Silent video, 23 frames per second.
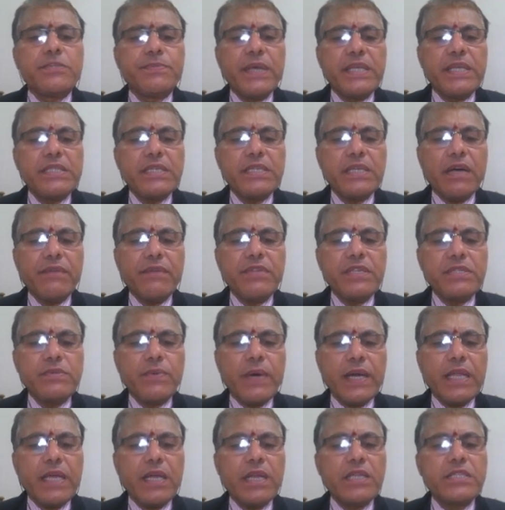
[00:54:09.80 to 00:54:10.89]
spacing of these
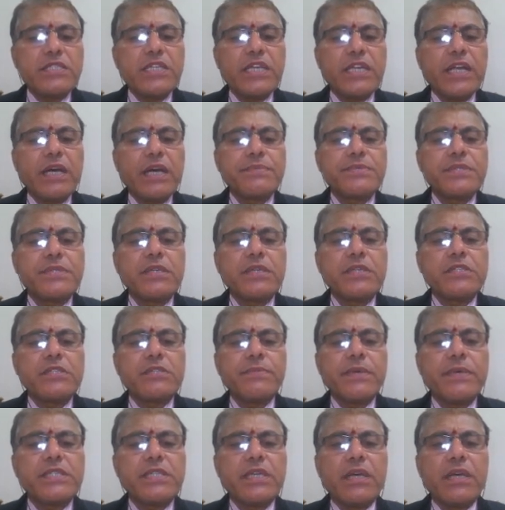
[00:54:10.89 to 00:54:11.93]
vertical stirrups is